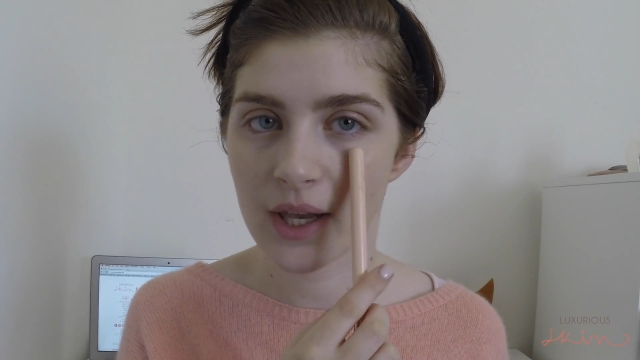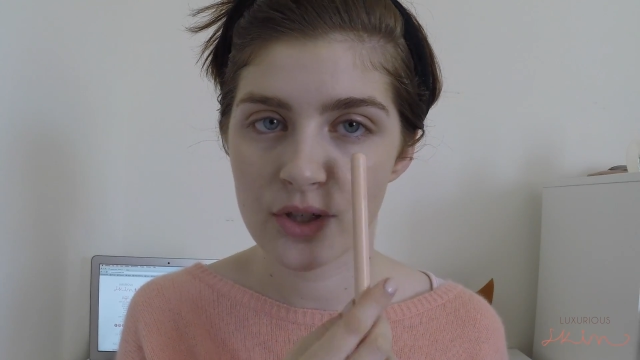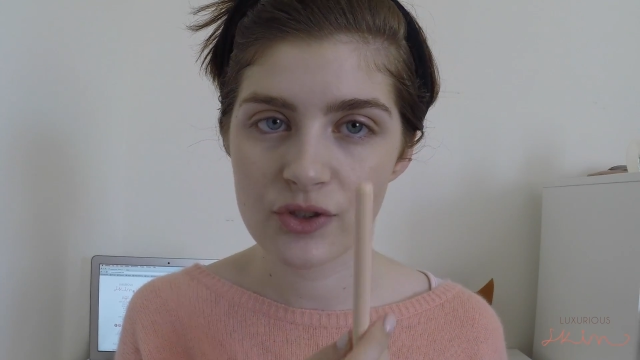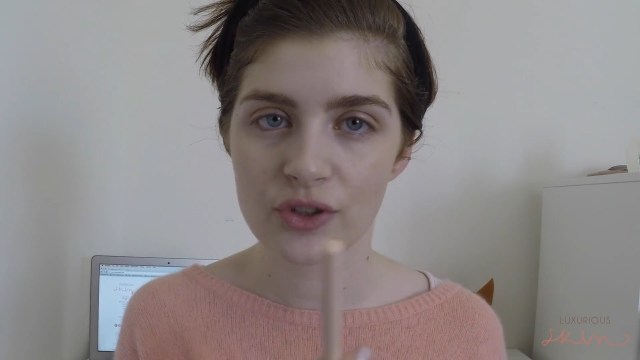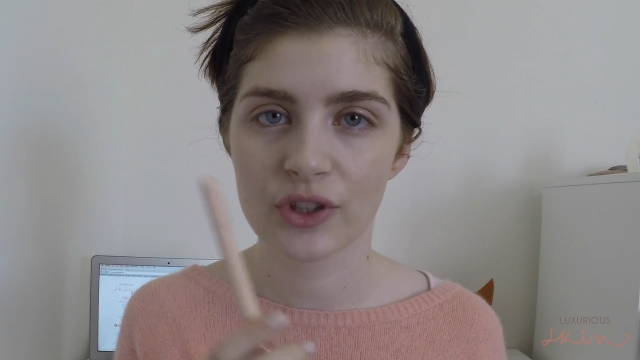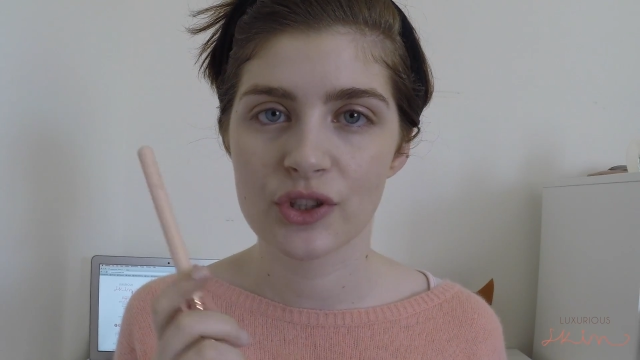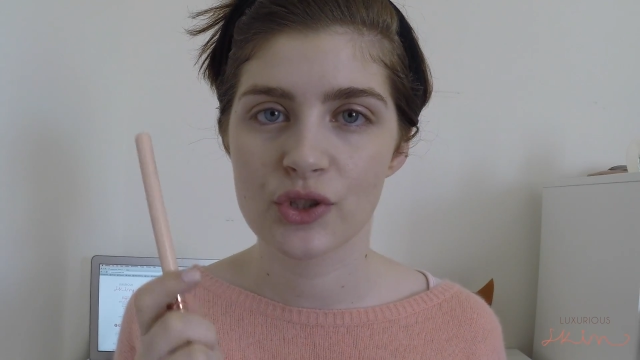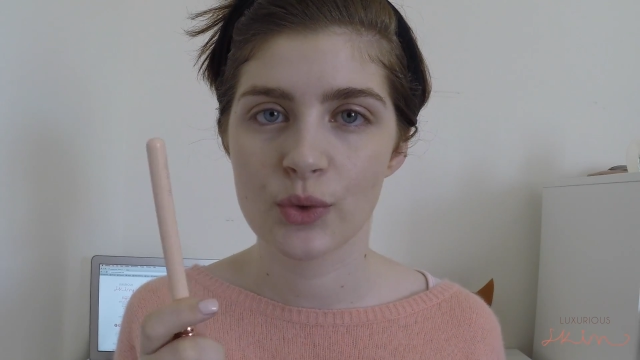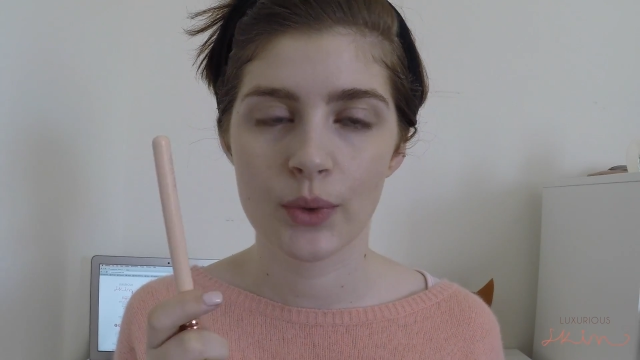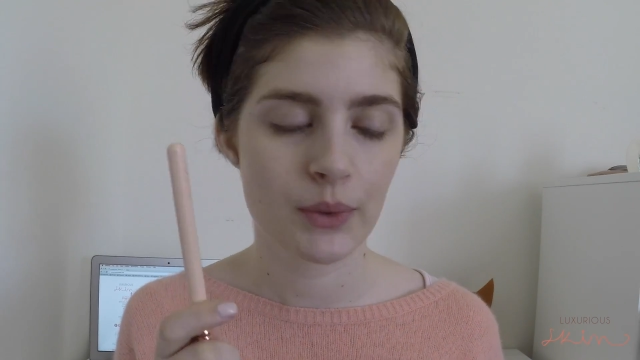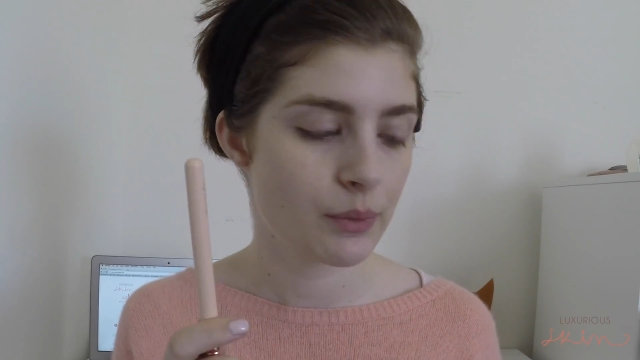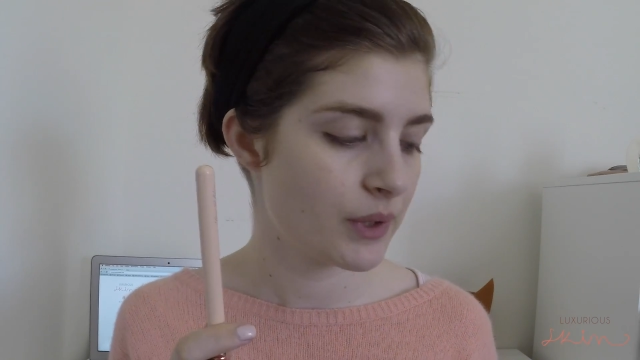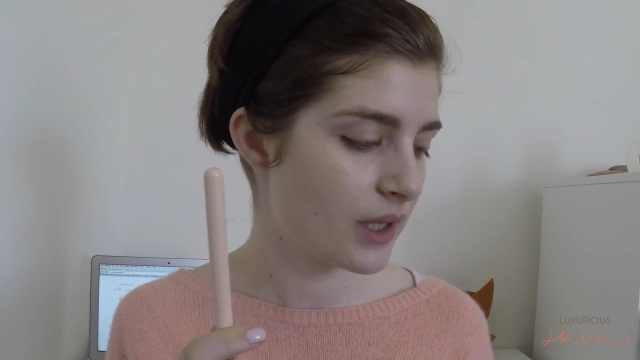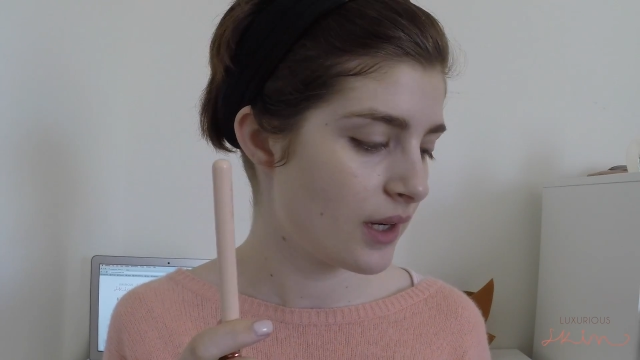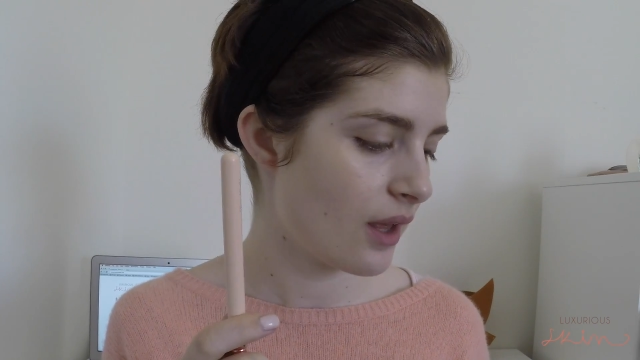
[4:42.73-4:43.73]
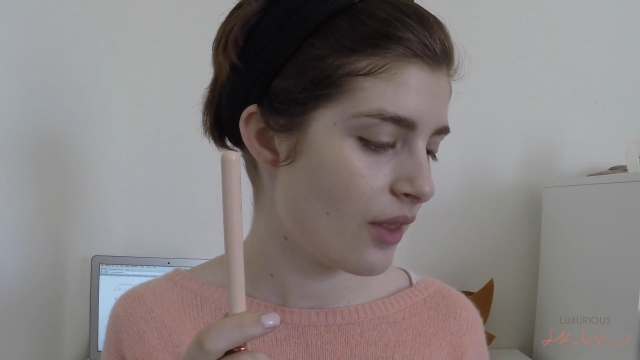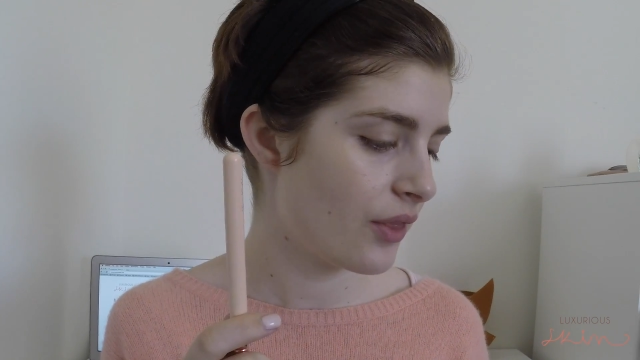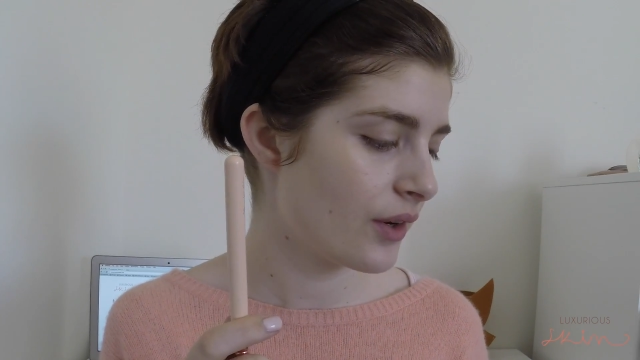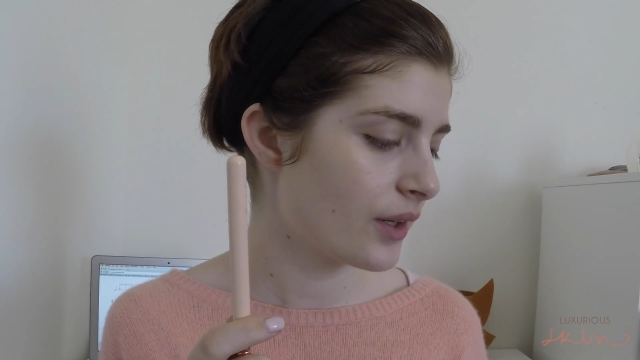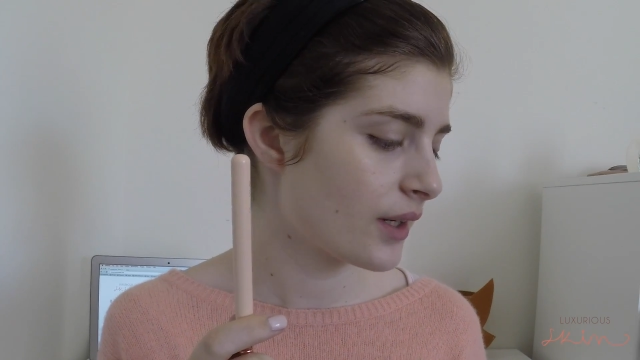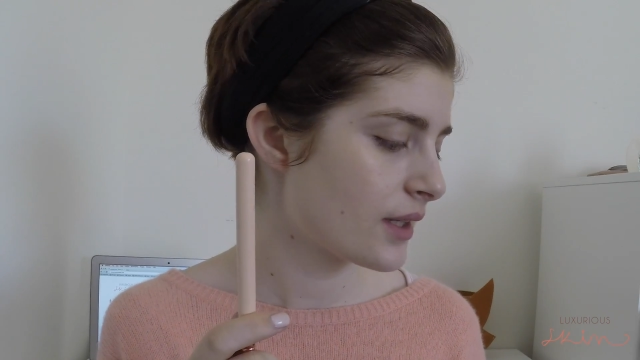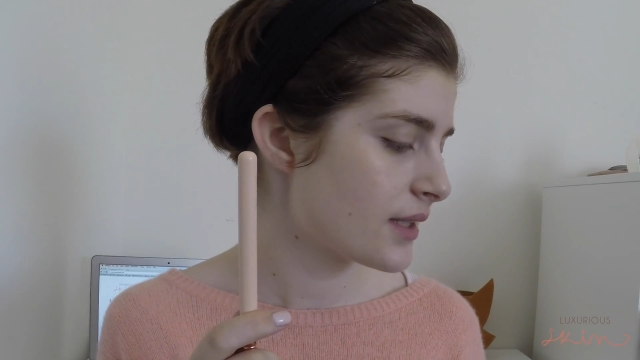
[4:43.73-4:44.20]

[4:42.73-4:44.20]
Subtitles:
I usually do it with another